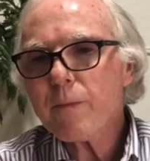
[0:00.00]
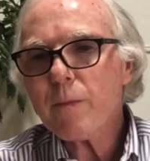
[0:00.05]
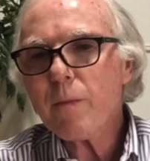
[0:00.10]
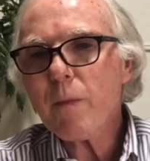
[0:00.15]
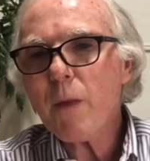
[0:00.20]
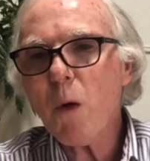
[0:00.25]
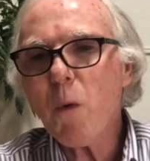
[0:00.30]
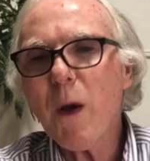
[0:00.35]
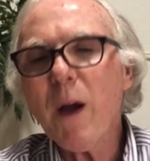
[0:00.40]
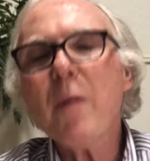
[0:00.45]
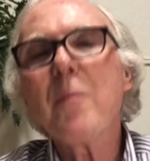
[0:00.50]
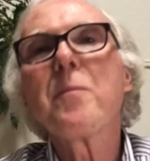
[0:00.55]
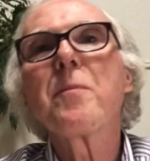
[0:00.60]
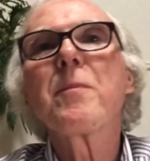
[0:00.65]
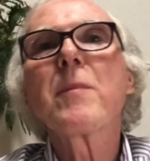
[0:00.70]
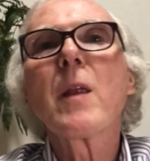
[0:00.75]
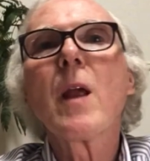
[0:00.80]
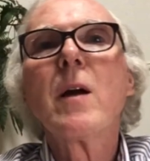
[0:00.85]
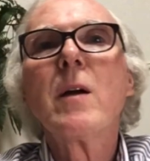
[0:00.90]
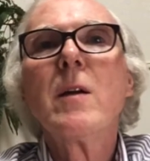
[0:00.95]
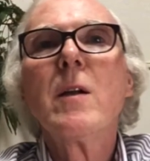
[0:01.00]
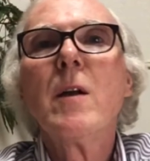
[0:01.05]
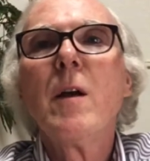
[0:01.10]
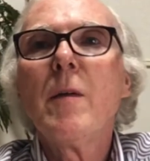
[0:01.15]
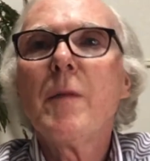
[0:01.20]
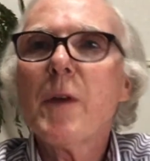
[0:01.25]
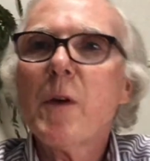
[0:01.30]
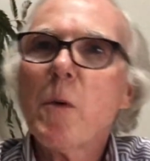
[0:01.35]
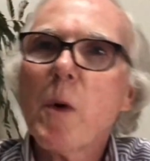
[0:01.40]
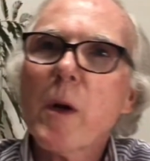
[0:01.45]
well,
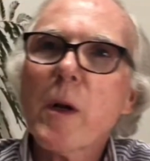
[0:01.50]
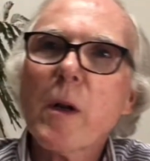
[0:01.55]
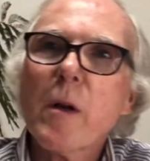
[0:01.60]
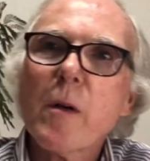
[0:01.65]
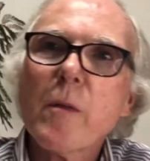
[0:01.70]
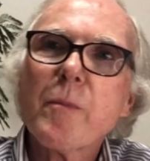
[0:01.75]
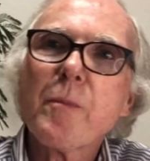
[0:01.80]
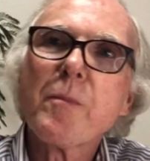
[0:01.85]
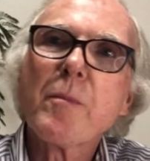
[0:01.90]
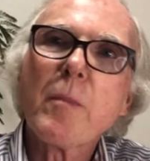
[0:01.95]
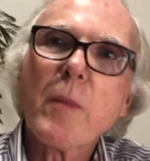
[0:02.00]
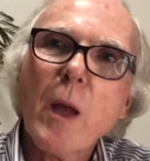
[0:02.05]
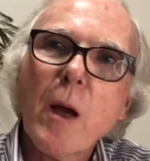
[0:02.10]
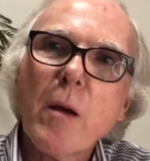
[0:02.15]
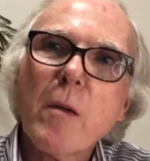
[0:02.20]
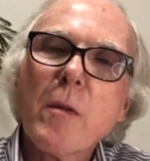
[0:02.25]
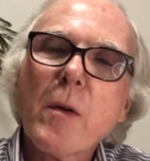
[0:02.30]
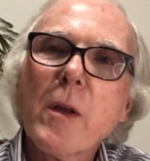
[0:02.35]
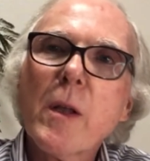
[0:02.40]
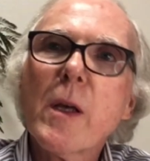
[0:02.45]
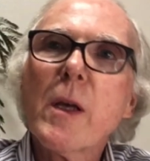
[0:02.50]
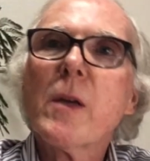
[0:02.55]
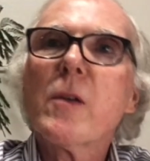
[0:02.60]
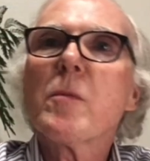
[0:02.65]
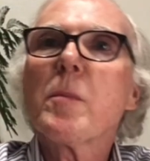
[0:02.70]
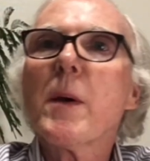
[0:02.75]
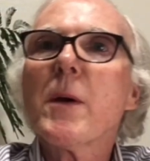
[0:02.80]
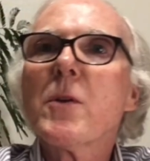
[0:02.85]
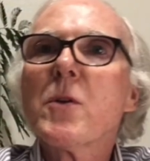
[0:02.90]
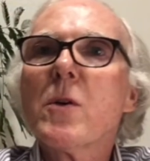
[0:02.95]
if you want a really
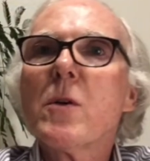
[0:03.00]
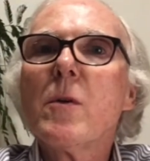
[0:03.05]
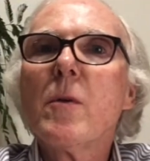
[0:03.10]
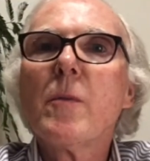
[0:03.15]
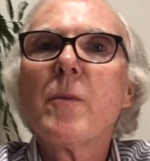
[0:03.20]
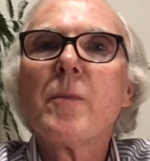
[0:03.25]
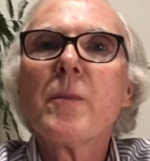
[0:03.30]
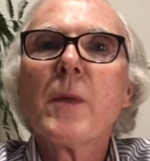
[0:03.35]
special